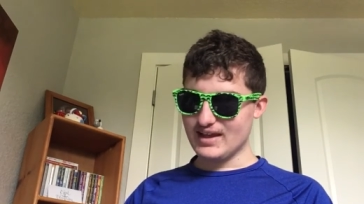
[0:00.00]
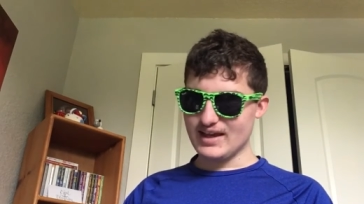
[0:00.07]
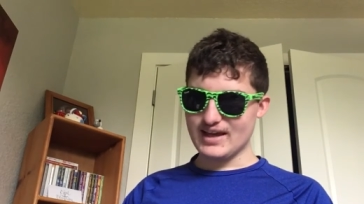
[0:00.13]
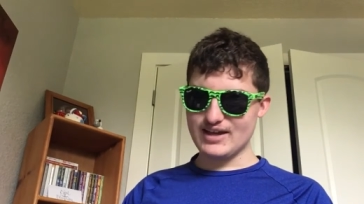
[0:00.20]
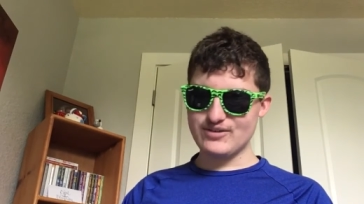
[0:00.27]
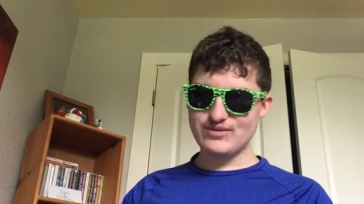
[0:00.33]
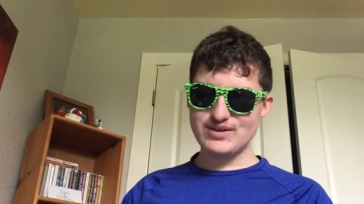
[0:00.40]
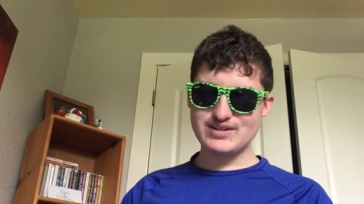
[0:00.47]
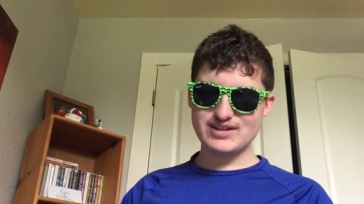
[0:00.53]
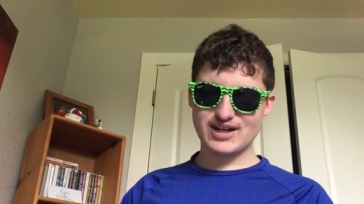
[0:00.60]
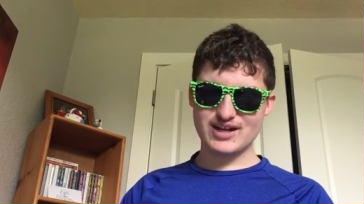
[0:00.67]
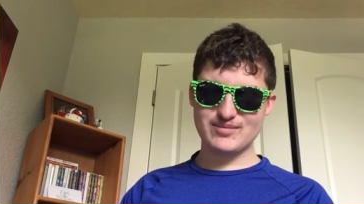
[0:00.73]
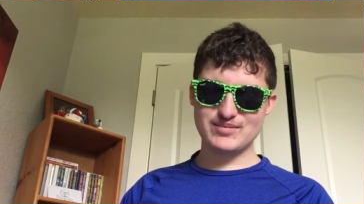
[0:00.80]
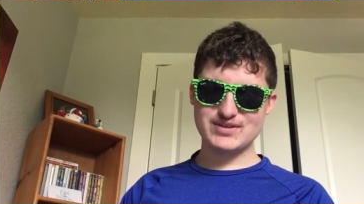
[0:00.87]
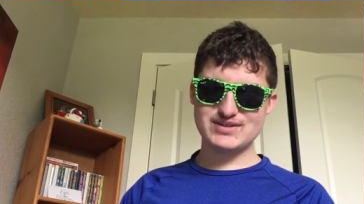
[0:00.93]
Henry
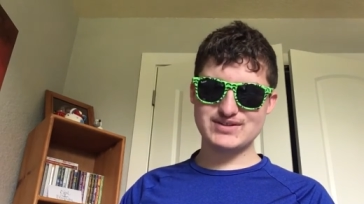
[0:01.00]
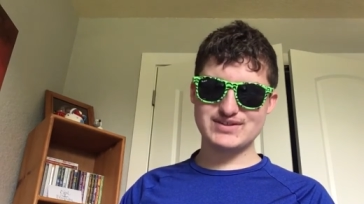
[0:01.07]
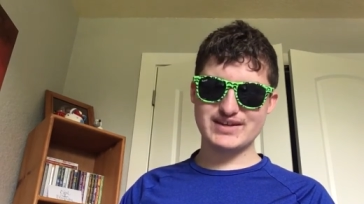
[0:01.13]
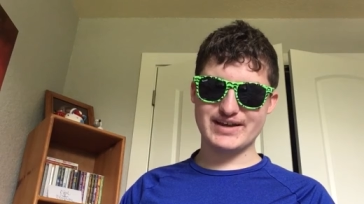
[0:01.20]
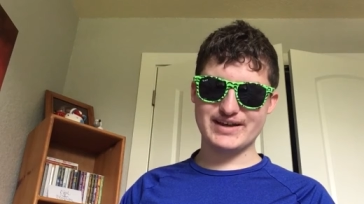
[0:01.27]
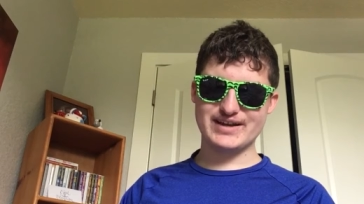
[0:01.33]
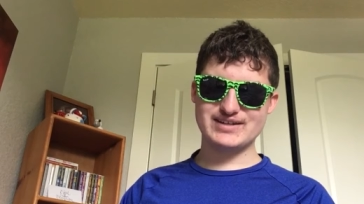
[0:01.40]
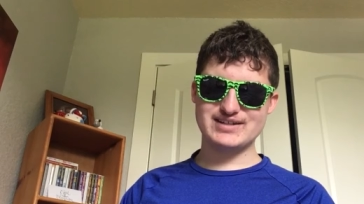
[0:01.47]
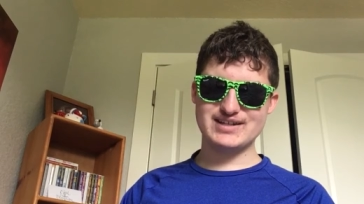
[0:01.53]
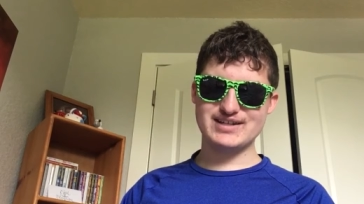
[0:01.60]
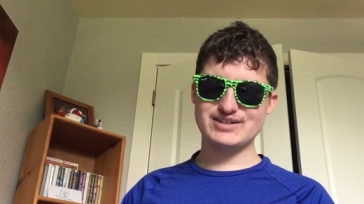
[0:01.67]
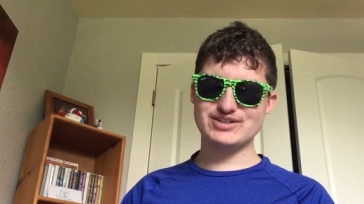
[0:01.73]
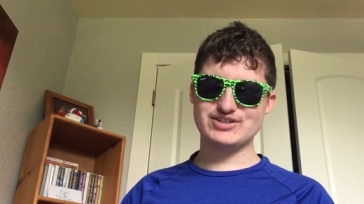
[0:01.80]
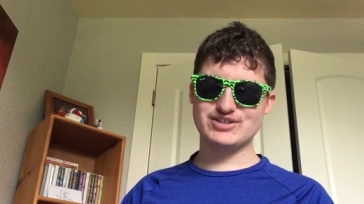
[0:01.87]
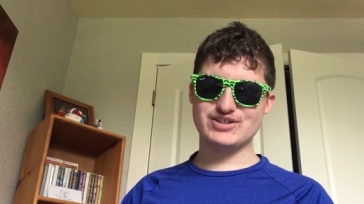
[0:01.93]
Thomas's acting
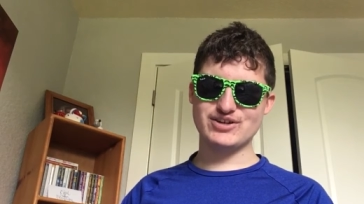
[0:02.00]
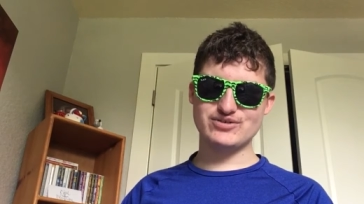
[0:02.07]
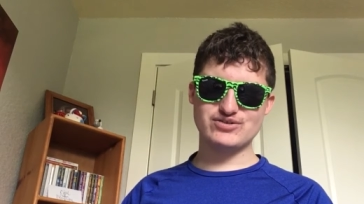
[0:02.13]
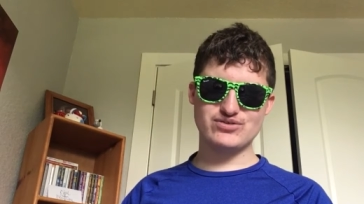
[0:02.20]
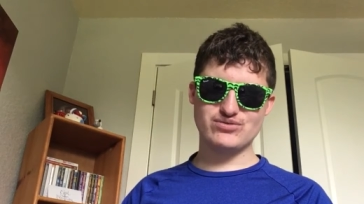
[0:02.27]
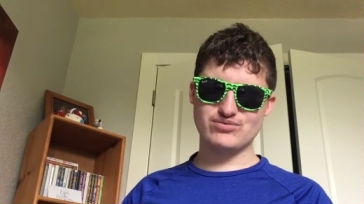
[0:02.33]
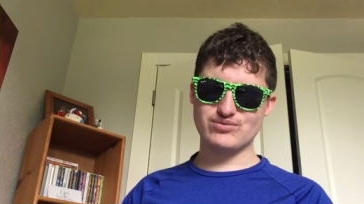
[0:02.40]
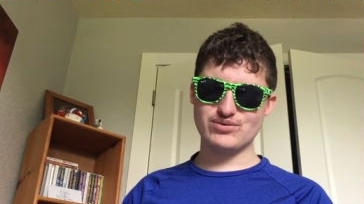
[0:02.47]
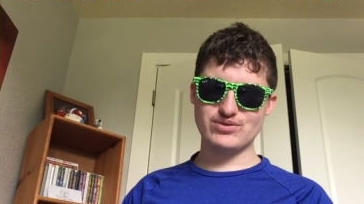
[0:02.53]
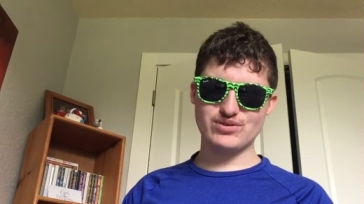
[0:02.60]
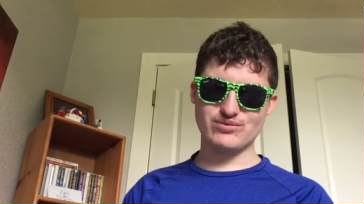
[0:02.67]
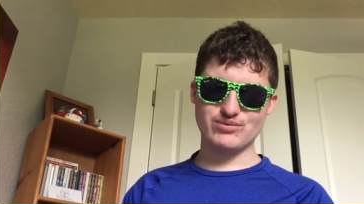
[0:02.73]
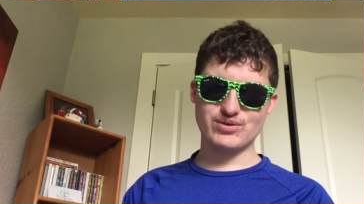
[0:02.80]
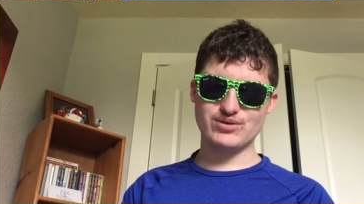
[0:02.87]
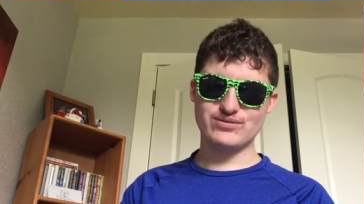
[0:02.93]
just goes through the
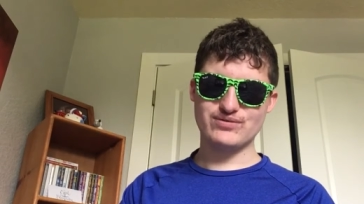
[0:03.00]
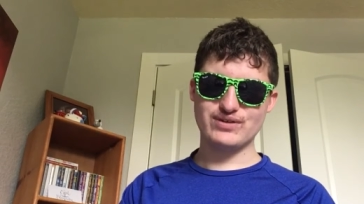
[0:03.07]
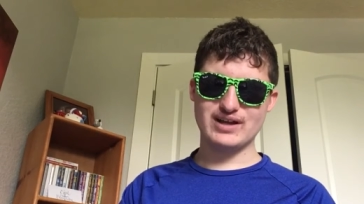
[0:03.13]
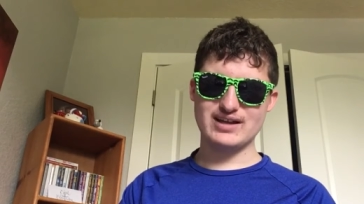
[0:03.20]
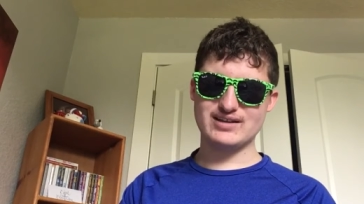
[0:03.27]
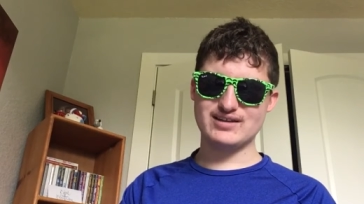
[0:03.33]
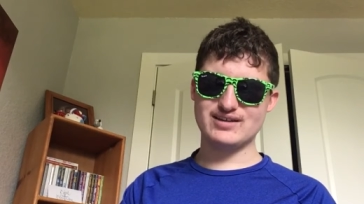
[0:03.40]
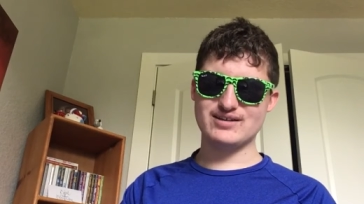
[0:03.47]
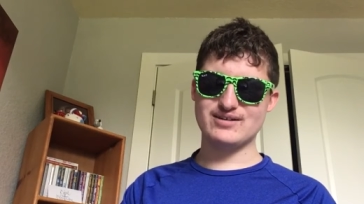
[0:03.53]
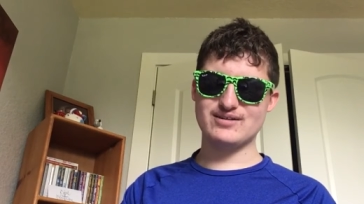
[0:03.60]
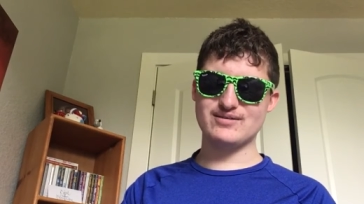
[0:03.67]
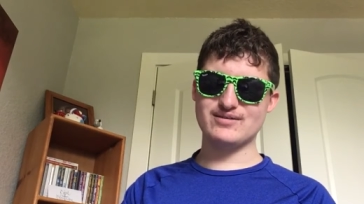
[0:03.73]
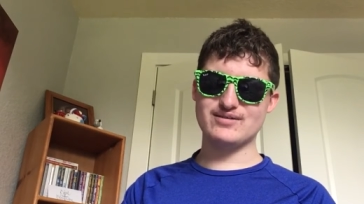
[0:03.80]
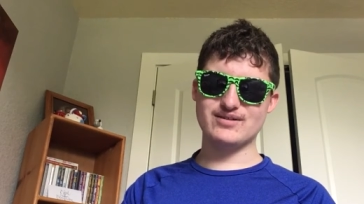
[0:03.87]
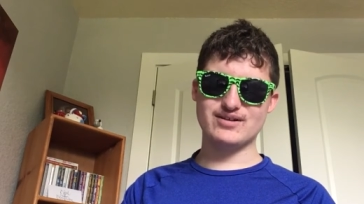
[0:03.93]
roof. Like,
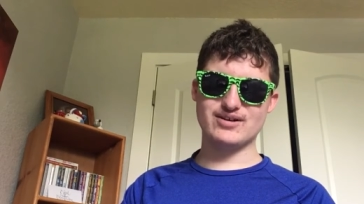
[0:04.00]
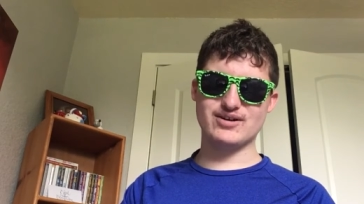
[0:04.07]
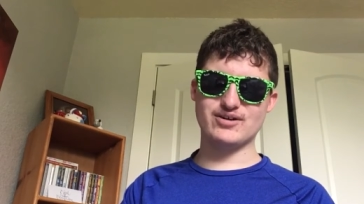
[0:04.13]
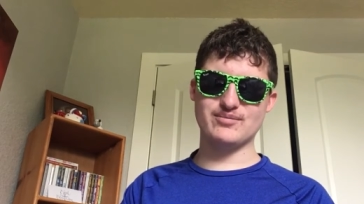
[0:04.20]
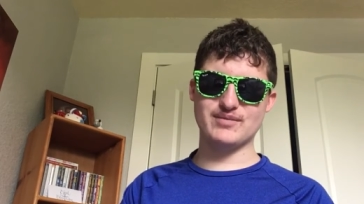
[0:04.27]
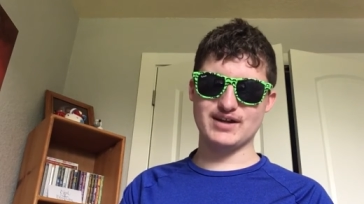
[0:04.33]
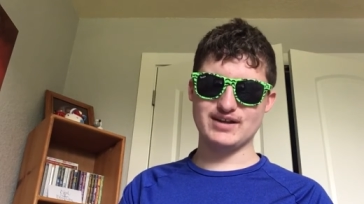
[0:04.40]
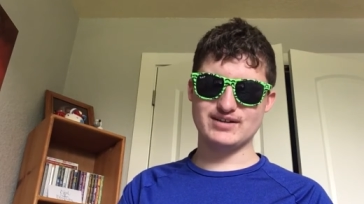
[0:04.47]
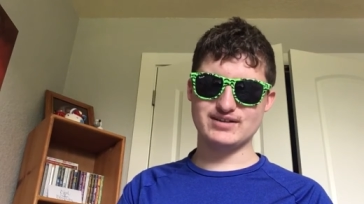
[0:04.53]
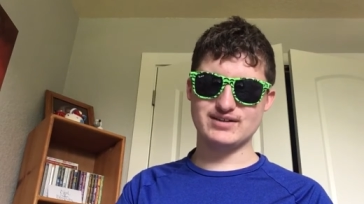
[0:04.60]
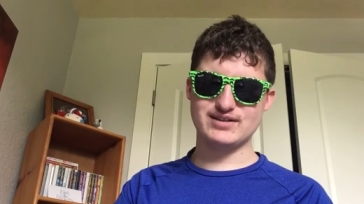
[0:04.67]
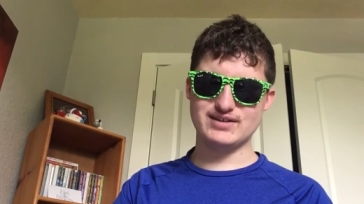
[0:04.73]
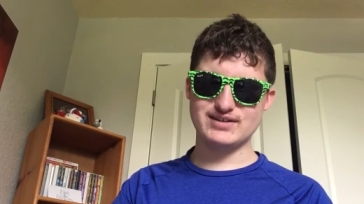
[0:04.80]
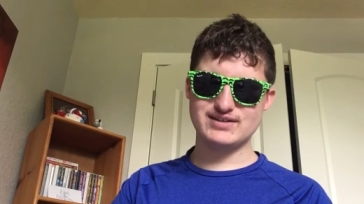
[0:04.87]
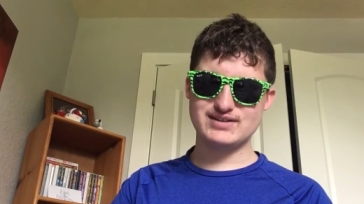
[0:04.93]
oh my
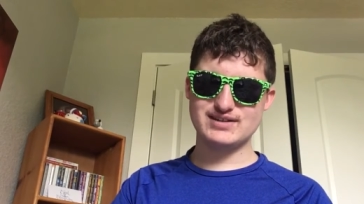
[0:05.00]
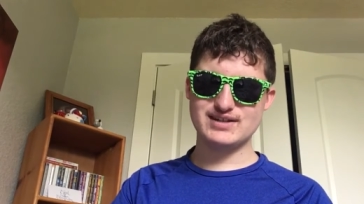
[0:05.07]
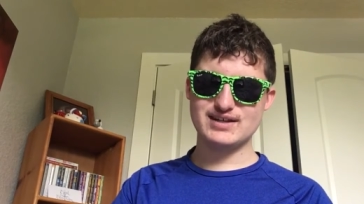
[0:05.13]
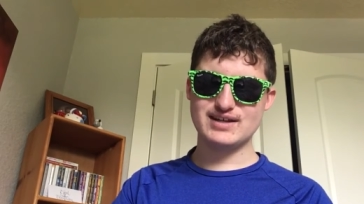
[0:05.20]
goodness.